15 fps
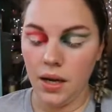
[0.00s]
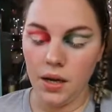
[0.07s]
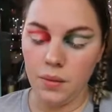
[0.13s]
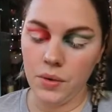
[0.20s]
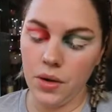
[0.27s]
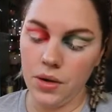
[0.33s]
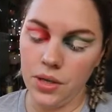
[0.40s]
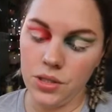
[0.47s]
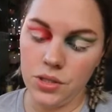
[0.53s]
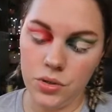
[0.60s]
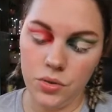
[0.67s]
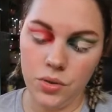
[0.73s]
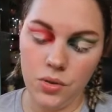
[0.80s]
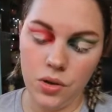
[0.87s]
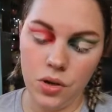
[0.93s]
I'm going
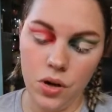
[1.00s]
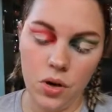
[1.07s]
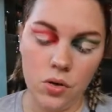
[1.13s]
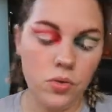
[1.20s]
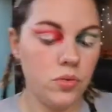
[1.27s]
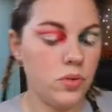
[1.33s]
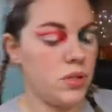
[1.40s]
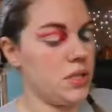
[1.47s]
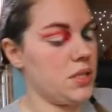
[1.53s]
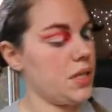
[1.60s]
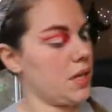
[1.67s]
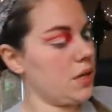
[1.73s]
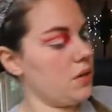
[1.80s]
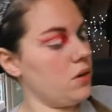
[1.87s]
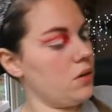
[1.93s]
into the gold, the
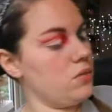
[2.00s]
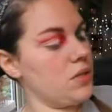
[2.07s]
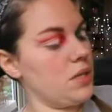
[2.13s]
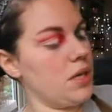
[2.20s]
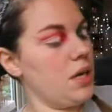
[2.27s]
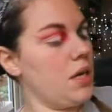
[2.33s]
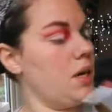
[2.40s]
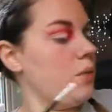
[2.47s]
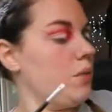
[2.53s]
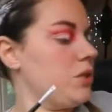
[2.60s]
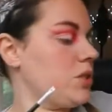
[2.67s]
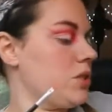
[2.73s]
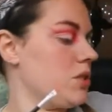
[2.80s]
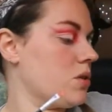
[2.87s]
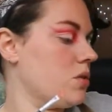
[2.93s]
second gold in here,
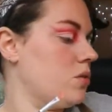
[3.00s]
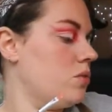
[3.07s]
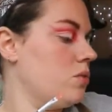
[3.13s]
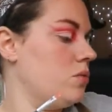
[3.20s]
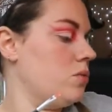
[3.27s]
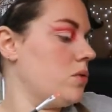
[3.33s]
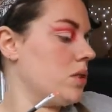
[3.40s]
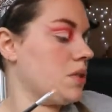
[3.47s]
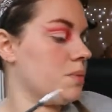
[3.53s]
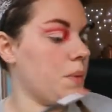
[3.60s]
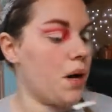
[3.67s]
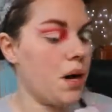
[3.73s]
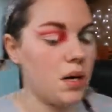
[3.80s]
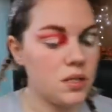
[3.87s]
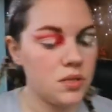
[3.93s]
which is called
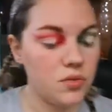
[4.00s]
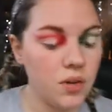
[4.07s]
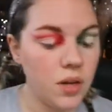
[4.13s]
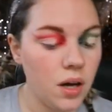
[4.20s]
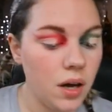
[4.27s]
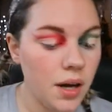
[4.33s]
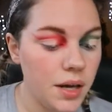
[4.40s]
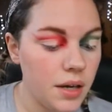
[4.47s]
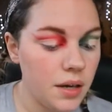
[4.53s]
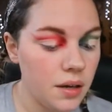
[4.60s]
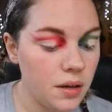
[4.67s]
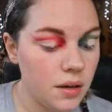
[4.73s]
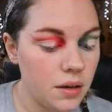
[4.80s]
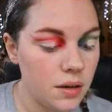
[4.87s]
Sparks Fly.